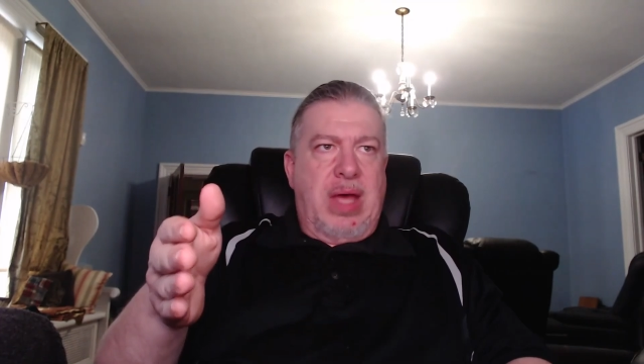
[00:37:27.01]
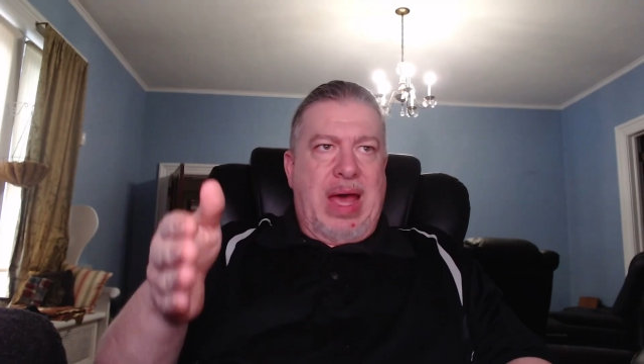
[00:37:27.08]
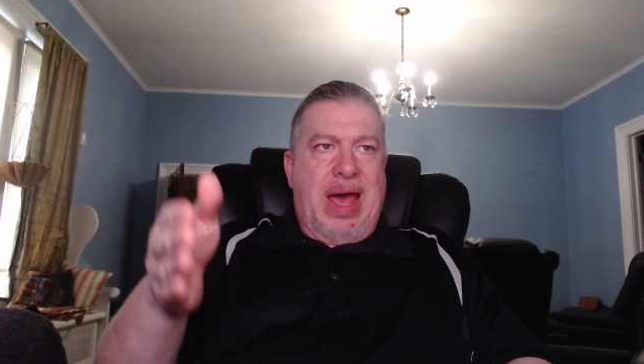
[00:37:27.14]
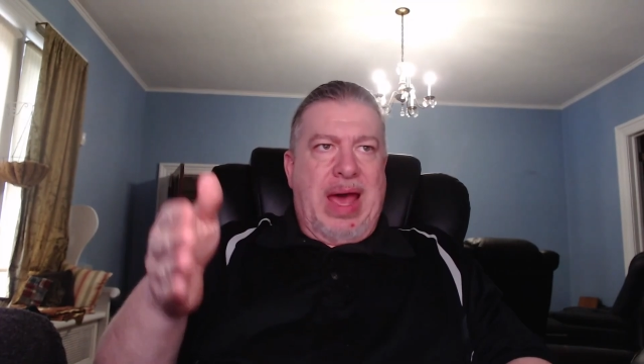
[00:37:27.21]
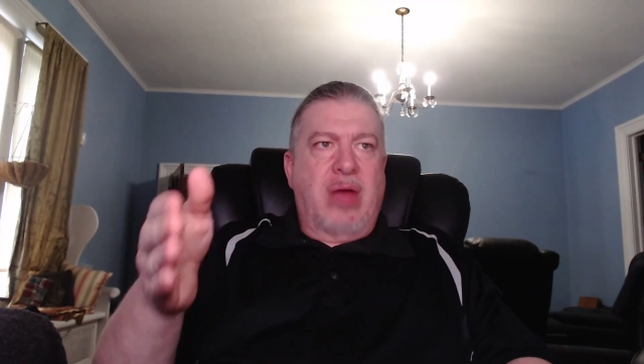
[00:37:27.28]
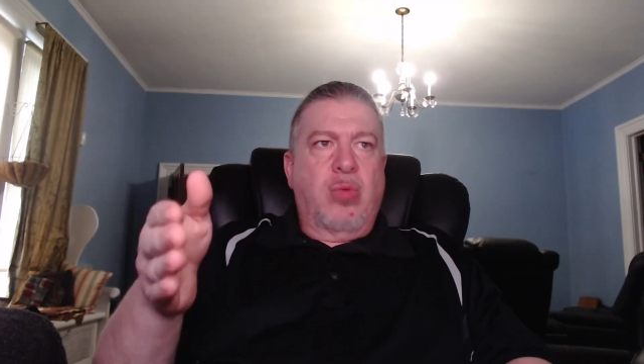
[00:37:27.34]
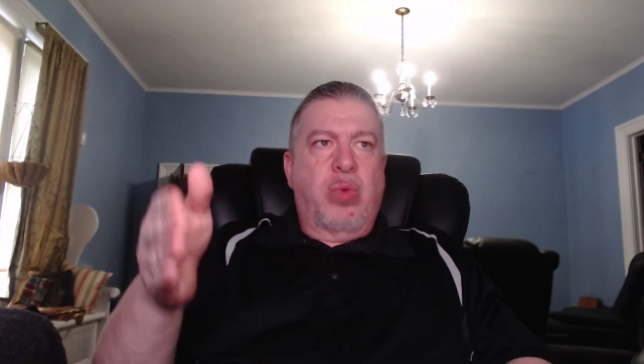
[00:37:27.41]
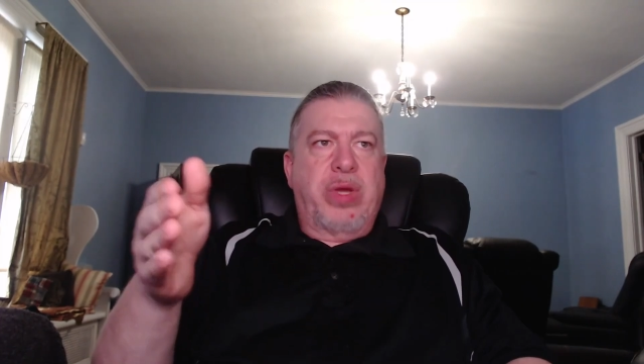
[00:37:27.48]

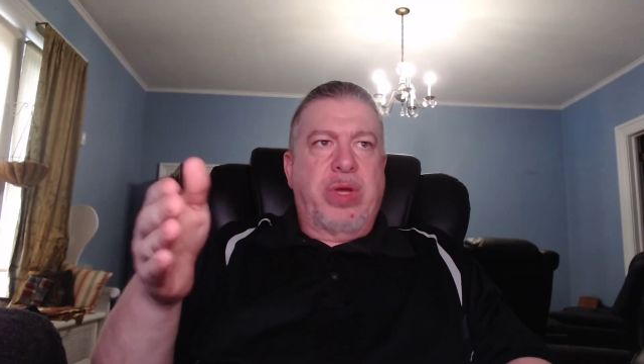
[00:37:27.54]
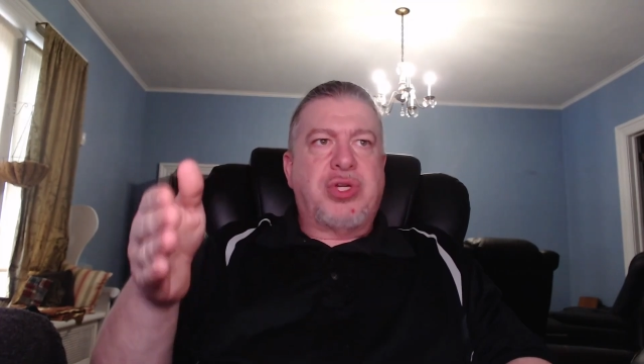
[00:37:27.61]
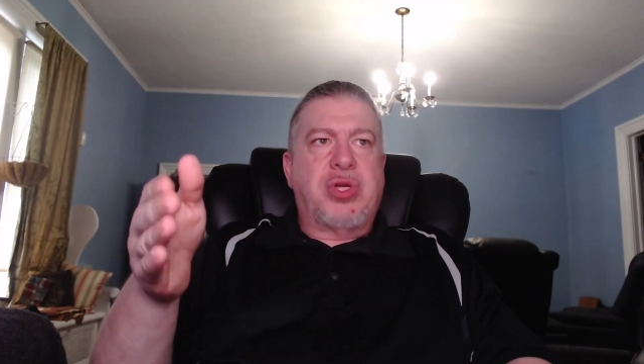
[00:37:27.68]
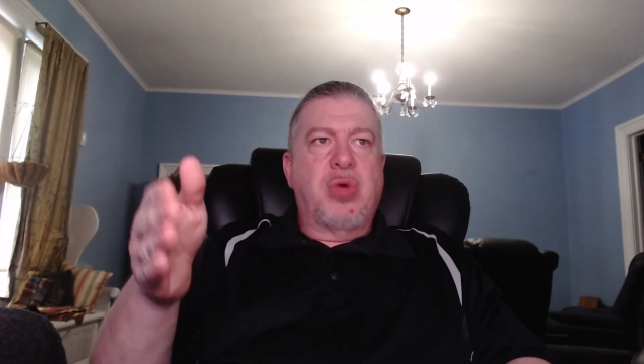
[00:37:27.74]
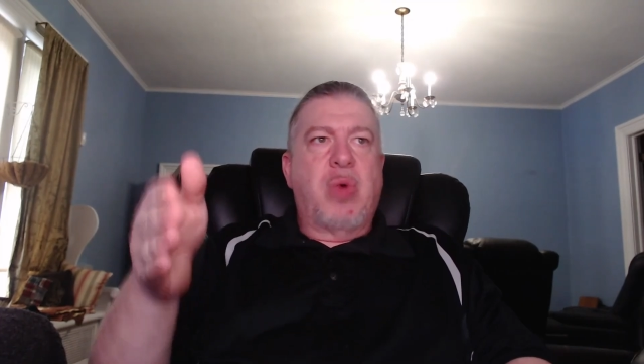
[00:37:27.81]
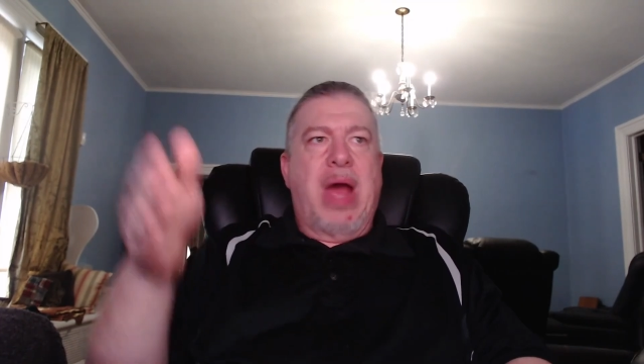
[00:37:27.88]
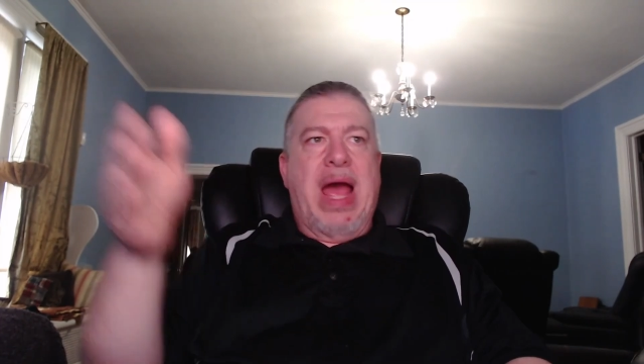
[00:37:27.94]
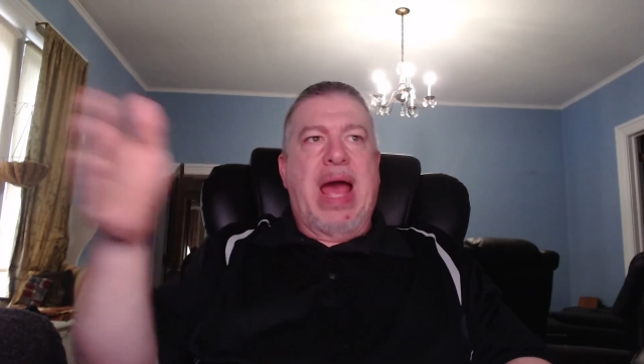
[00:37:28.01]
at which
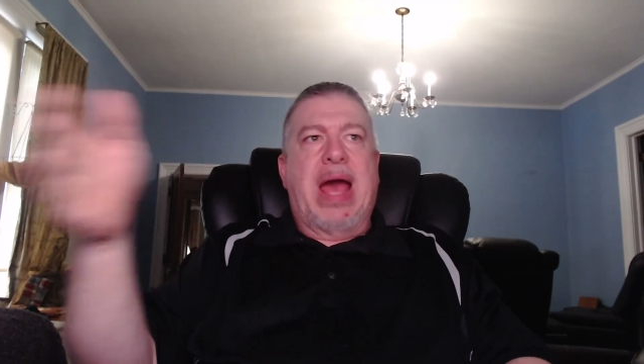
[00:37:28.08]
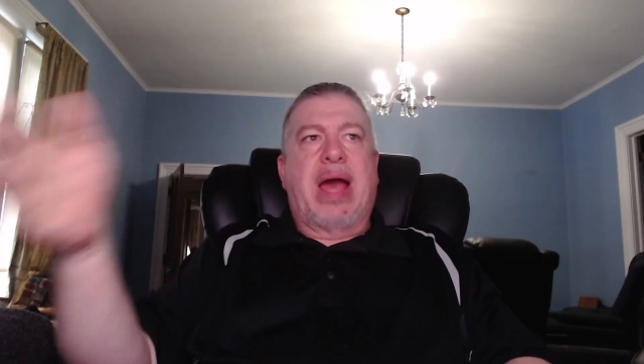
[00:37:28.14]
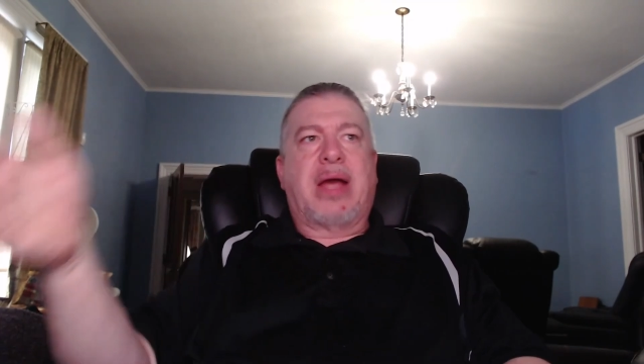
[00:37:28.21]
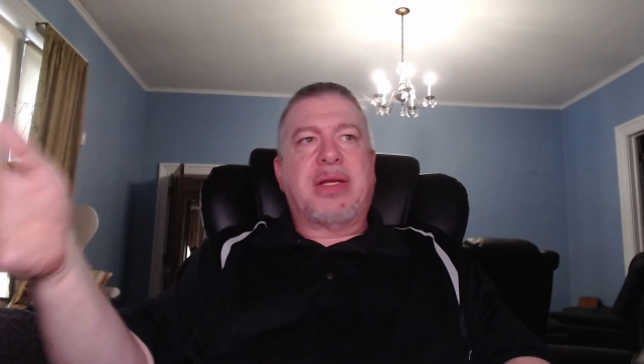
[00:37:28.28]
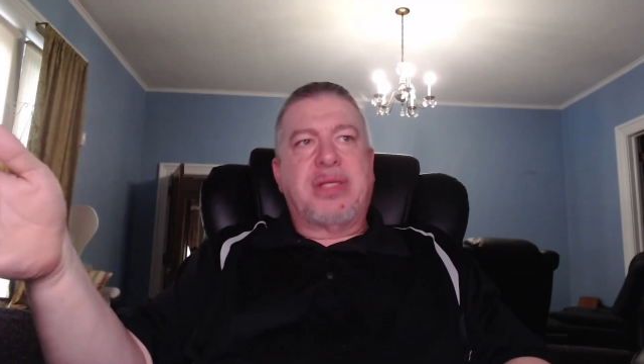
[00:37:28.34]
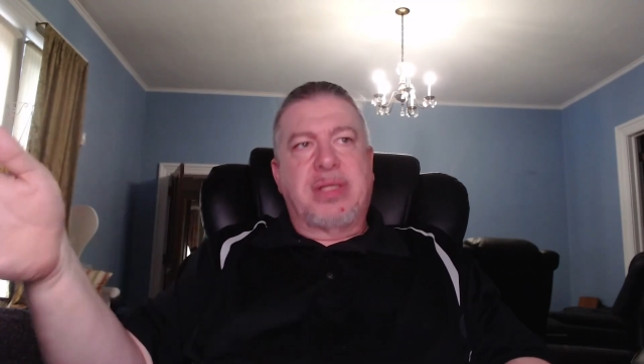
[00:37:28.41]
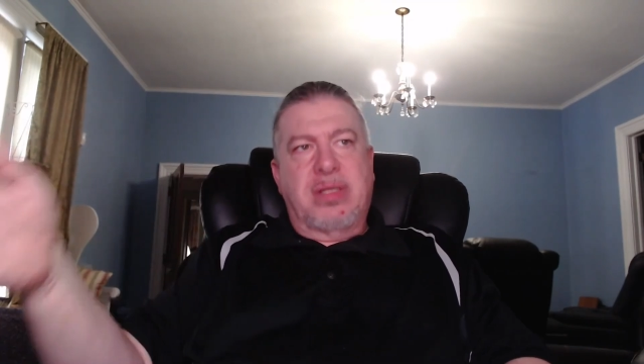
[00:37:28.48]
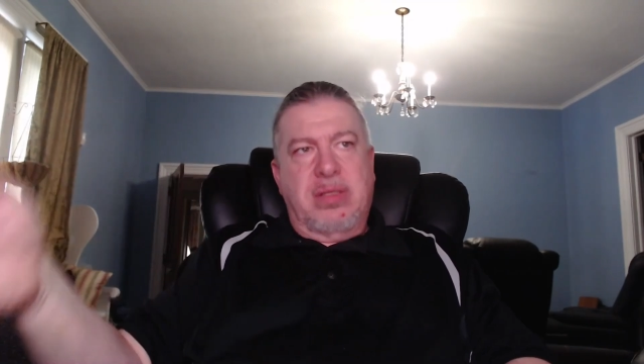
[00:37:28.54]
you
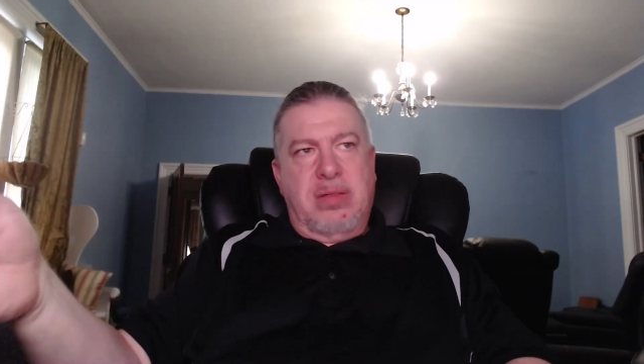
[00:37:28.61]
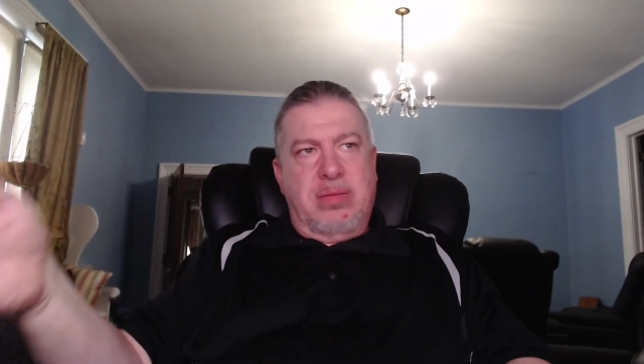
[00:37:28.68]
act